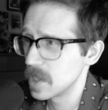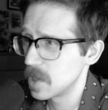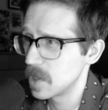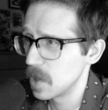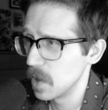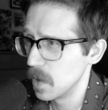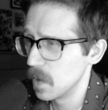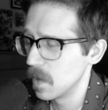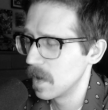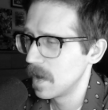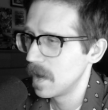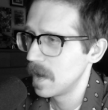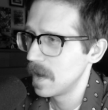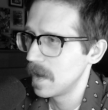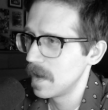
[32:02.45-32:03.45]
to
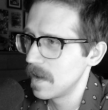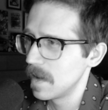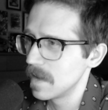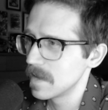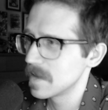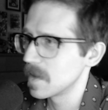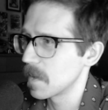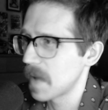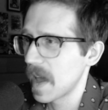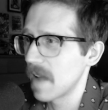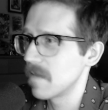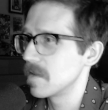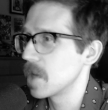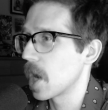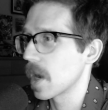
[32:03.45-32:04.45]
some kind
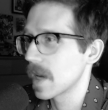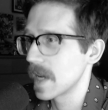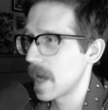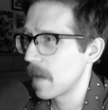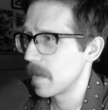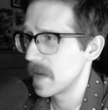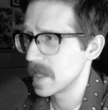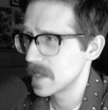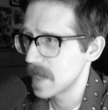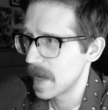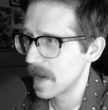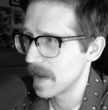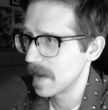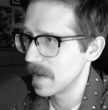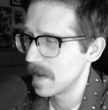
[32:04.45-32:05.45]
of dark and ominous
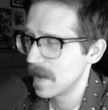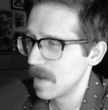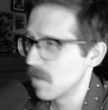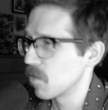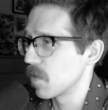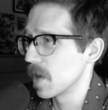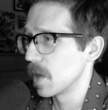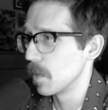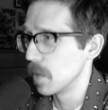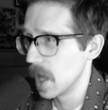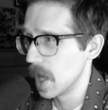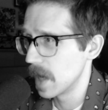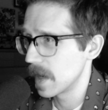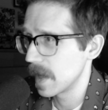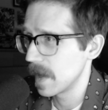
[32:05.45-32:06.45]
setting, real
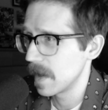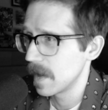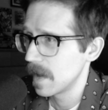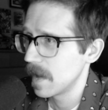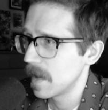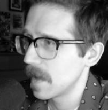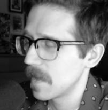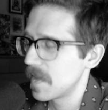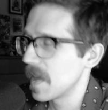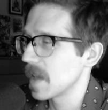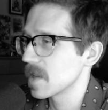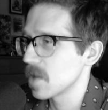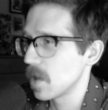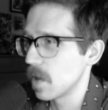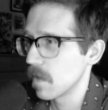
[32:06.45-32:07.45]
bloody,
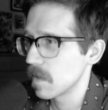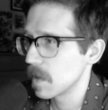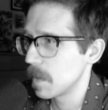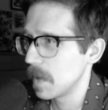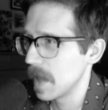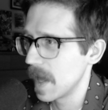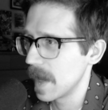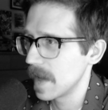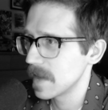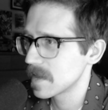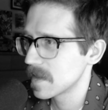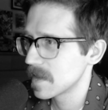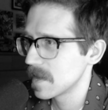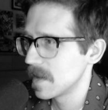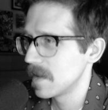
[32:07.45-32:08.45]
things all over the
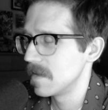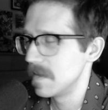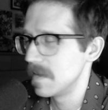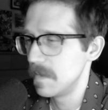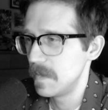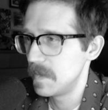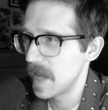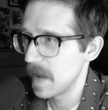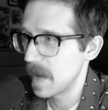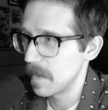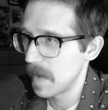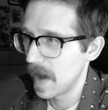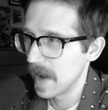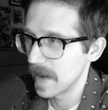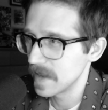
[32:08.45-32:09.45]
place, dead
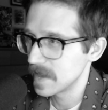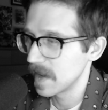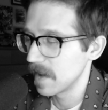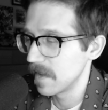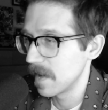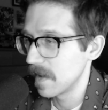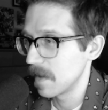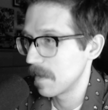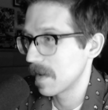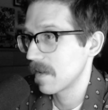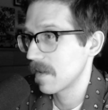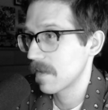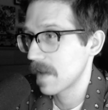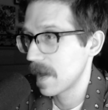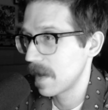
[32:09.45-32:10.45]
bodies here and there. I'm like,
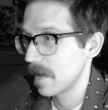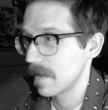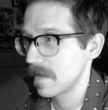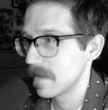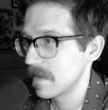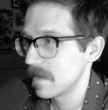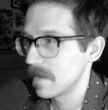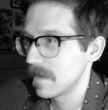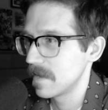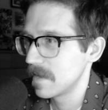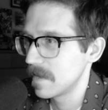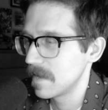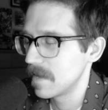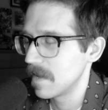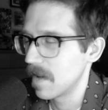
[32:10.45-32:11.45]
okay,
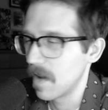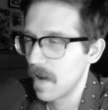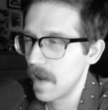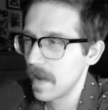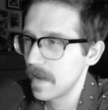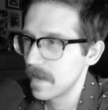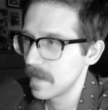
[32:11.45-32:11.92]
all right.